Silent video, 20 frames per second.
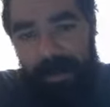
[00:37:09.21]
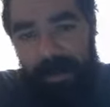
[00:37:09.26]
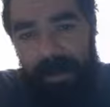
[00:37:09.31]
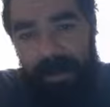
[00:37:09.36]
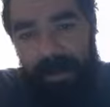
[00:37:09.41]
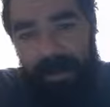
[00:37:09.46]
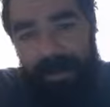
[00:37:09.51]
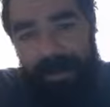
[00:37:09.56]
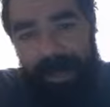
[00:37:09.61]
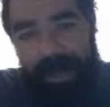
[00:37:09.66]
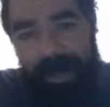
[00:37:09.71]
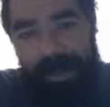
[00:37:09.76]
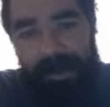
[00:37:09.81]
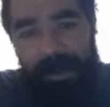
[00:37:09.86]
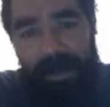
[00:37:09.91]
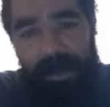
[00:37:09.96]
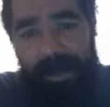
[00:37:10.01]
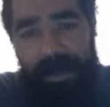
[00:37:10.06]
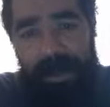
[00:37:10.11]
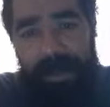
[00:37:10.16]
But like the
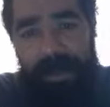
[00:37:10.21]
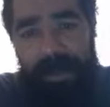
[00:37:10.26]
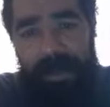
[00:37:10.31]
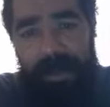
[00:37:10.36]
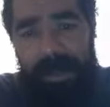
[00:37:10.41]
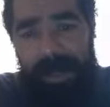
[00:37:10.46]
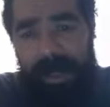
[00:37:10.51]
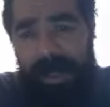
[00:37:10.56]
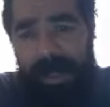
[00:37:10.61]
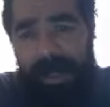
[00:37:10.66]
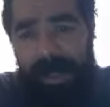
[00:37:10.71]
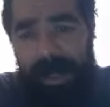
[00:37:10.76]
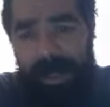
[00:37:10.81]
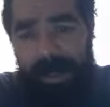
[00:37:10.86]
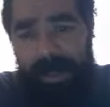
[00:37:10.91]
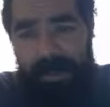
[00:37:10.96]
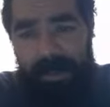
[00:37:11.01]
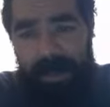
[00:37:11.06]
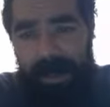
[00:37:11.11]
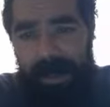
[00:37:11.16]
military too, like I
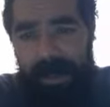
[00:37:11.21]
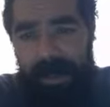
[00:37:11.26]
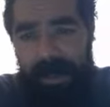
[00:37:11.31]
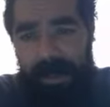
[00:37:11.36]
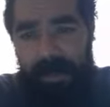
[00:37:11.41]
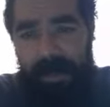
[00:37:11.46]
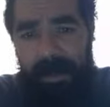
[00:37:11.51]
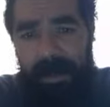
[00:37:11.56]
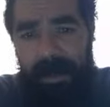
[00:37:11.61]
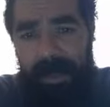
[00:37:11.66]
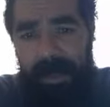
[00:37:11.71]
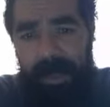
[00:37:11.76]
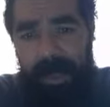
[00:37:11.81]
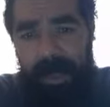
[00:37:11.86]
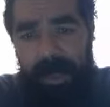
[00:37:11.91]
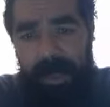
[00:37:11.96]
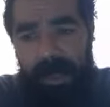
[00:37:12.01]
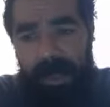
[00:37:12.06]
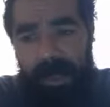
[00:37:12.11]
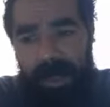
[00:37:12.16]
got good PT scores
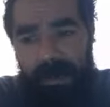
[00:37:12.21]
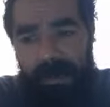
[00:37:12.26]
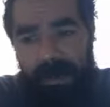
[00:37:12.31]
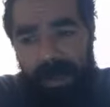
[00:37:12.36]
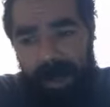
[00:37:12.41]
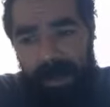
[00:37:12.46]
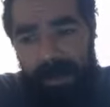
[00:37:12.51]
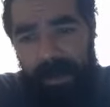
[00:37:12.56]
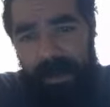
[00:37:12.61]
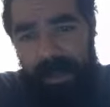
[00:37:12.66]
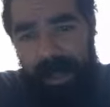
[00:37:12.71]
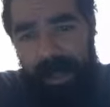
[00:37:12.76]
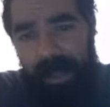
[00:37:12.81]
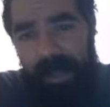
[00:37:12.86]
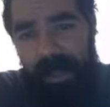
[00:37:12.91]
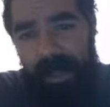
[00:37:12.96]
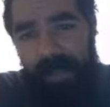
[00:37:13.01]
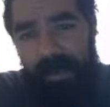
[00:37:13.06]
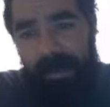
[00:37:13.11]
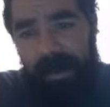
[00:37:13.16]
if I had
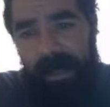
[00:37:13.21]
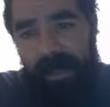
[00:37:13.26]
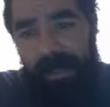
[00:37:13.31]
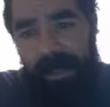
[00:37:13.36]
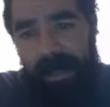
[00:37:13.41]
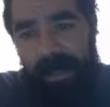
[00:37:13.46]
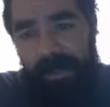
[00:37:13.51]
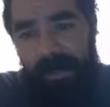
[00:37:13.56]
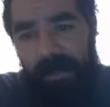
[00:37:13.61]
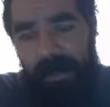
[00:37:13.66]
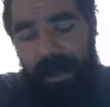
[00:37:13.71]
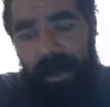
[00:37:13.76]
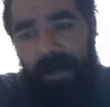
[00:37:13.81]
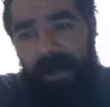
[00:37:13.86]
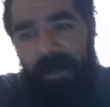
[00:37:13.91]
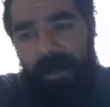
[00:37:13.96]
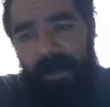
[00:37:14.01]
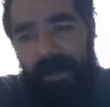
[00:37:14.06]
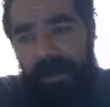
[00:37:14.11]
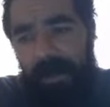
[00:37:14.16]
dedicated myself when I
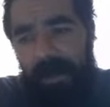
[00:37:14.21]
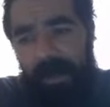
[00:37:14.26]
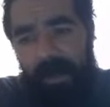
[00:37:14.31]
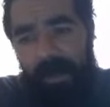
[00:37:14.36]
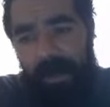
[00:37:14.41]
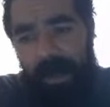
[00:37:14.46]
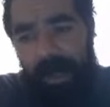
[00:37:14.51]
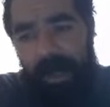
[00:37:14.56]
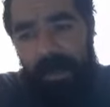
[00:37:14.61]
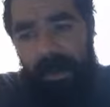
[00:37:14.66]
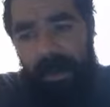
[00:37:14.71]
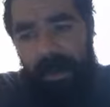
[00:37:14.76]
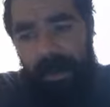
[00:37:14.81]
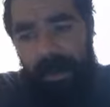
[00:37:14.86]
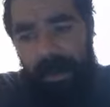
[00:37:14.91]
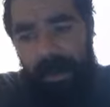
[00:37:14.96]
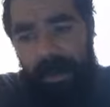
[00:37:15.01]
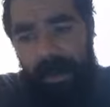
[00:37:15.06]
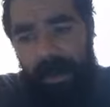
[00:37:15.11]
went before the commander,